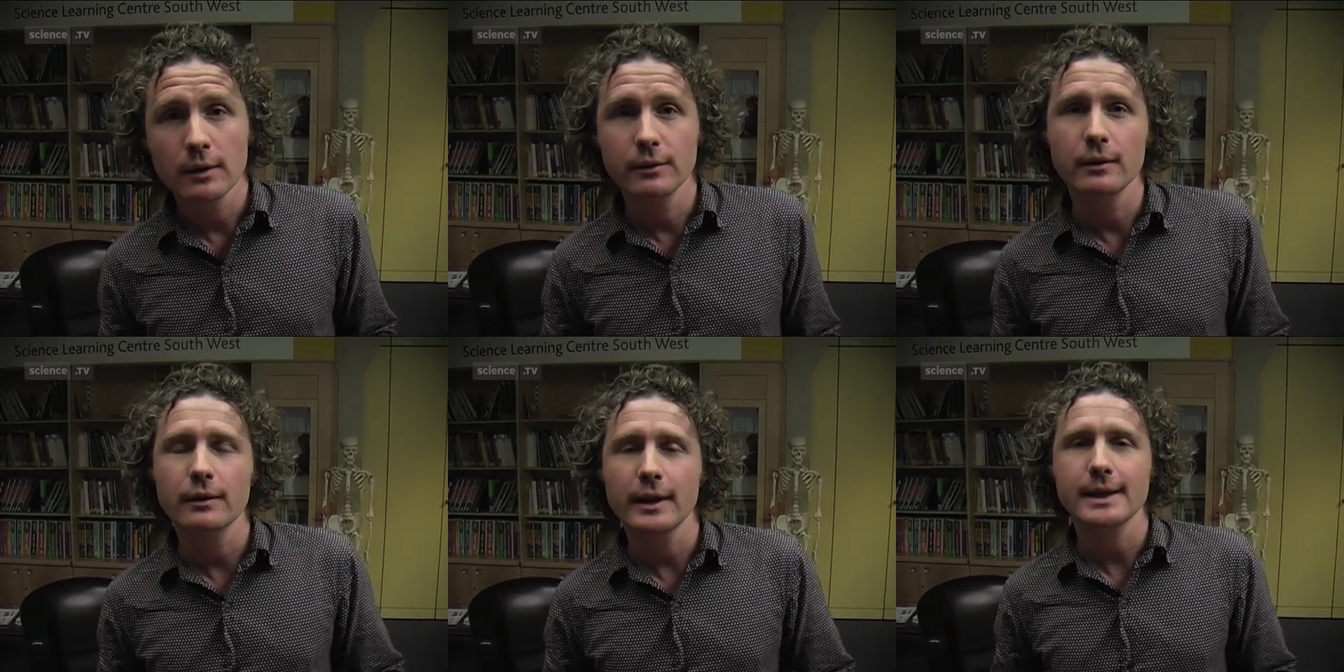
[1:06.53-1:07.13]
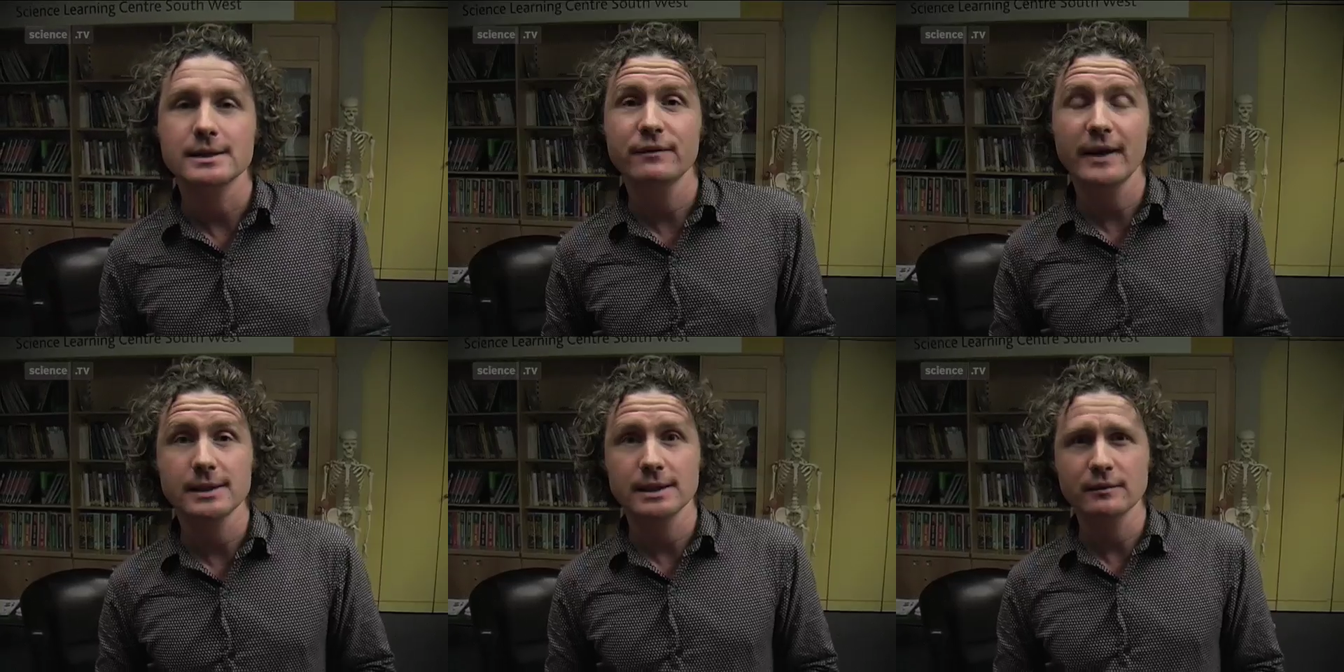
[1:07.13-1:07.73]
that that is
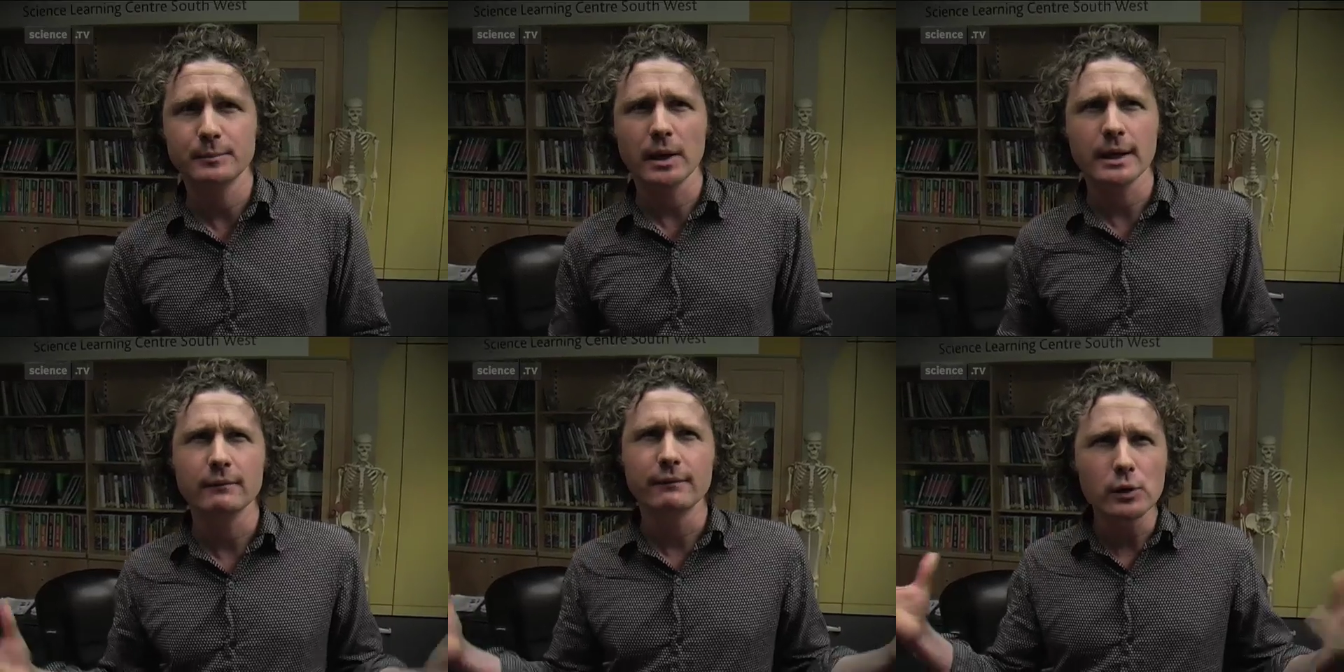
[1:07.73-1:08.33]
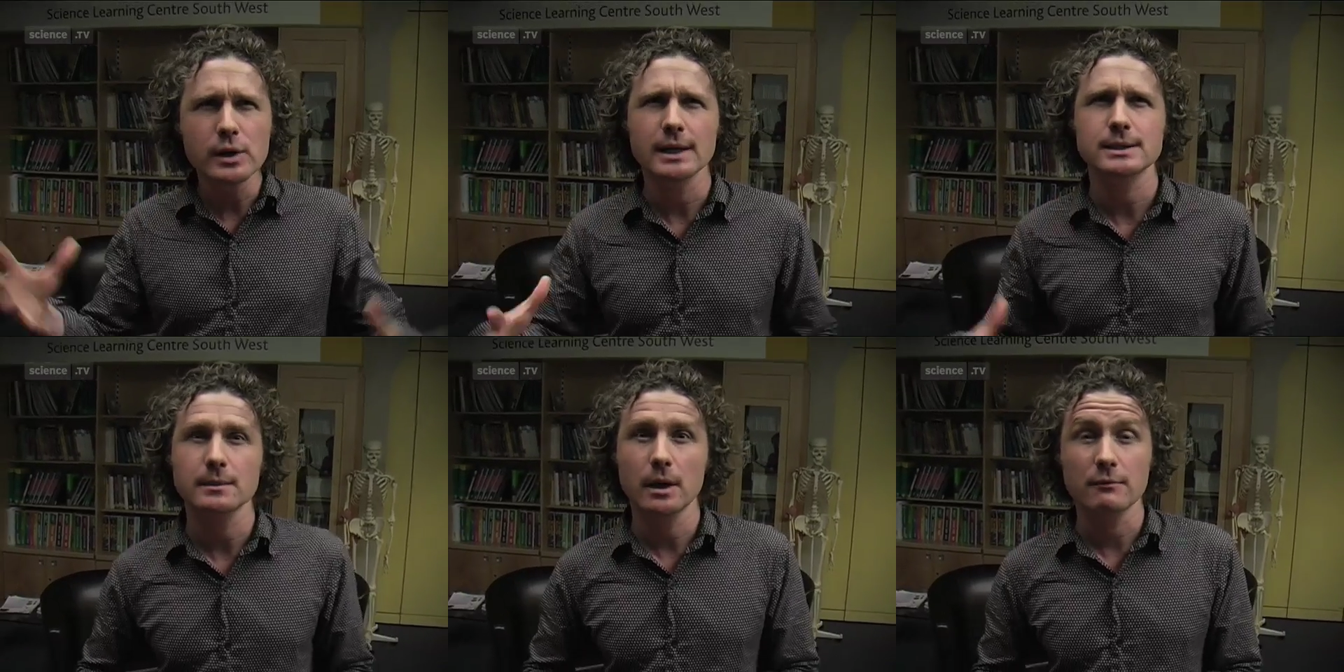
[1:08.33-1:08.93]
effective by invoking
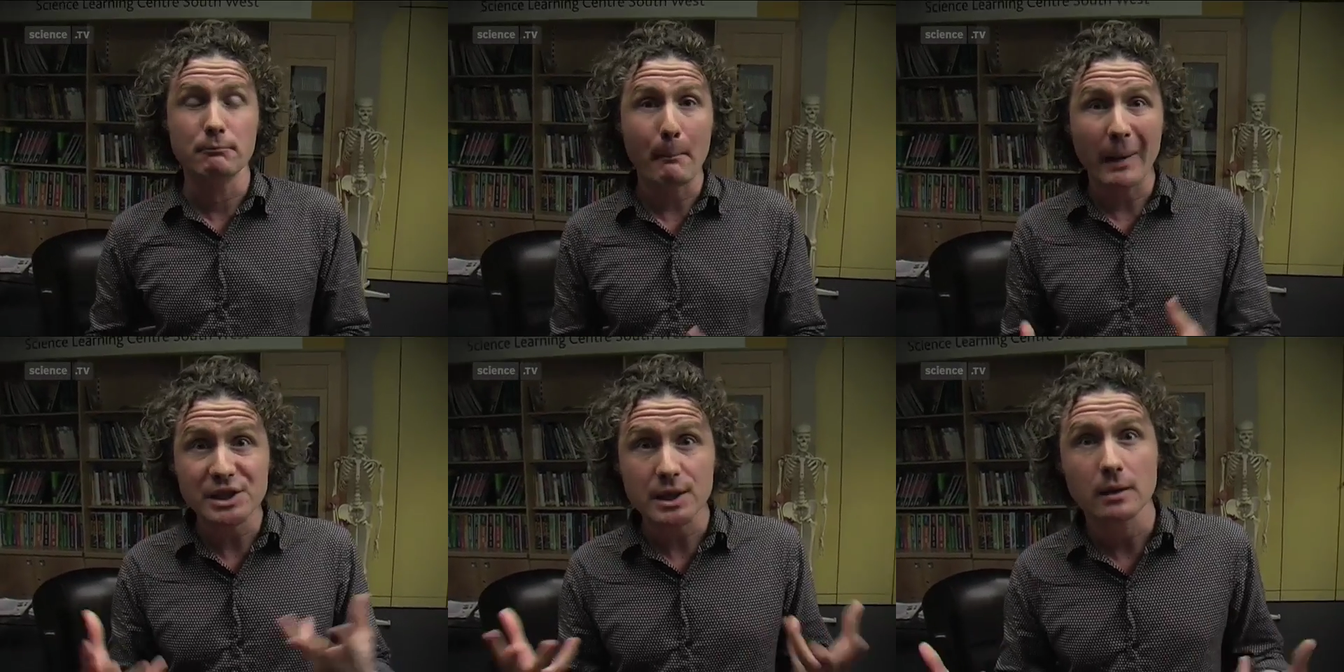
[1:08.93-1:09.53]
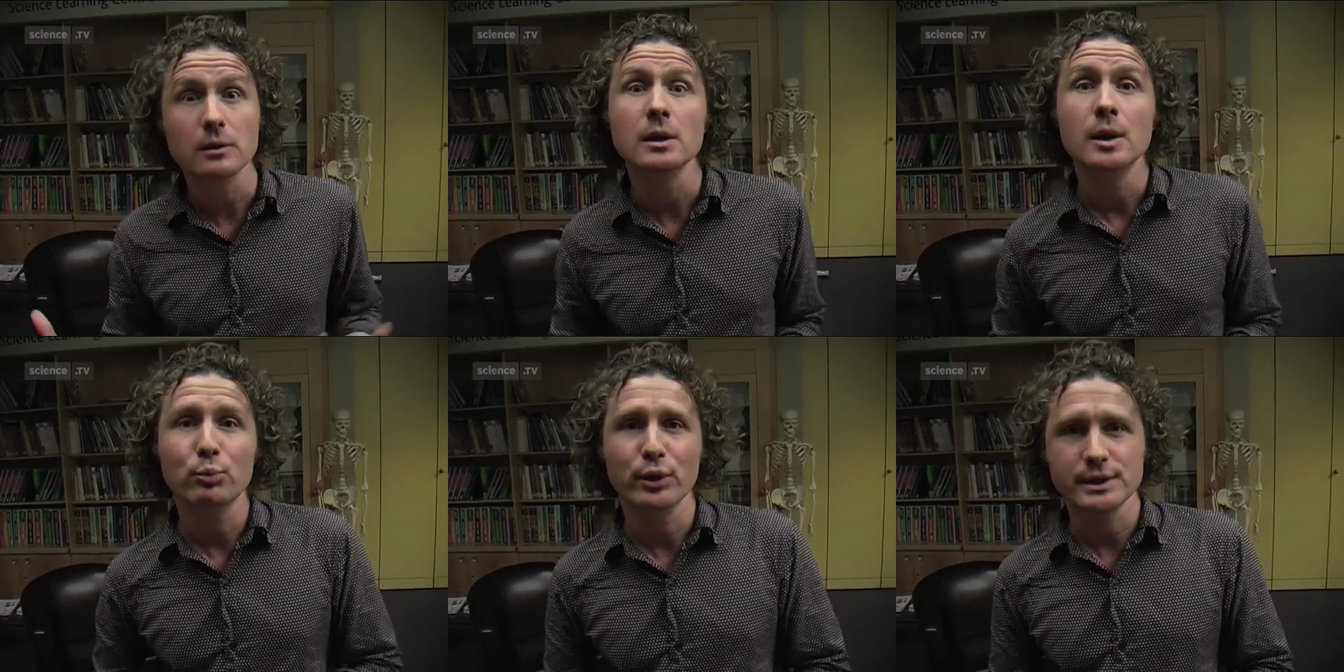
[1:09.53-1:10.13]
some kind of magical
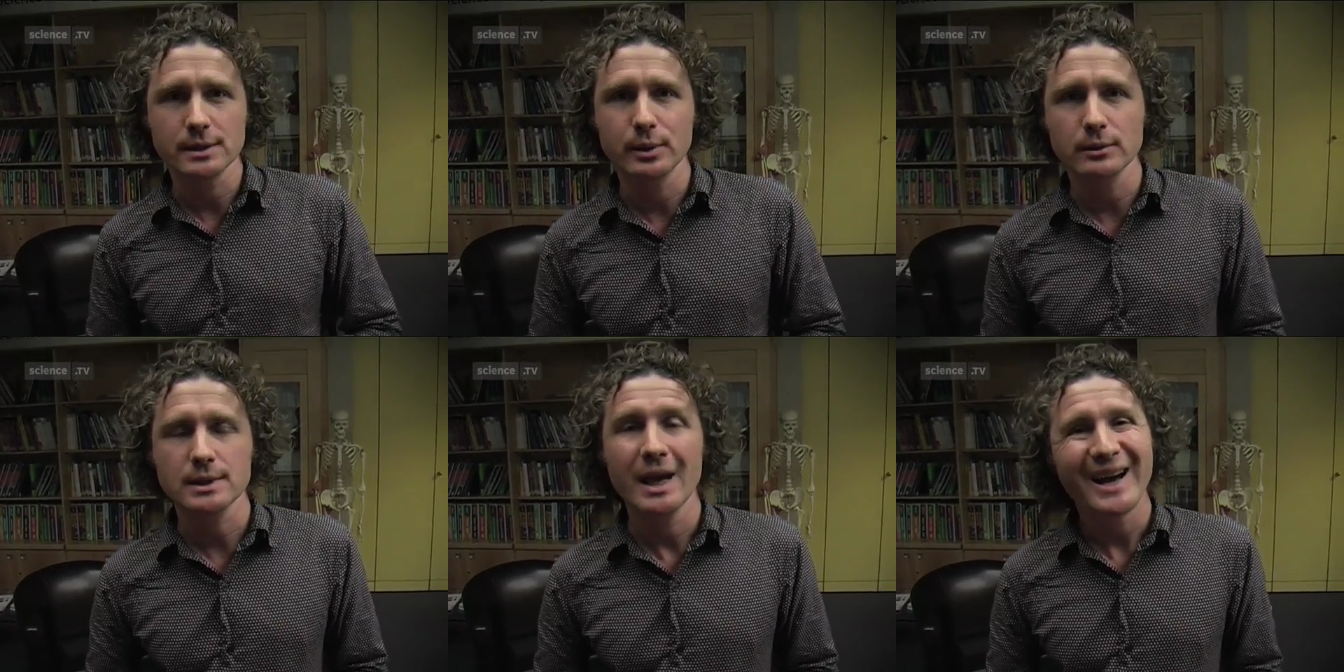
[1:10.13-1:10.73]
principles.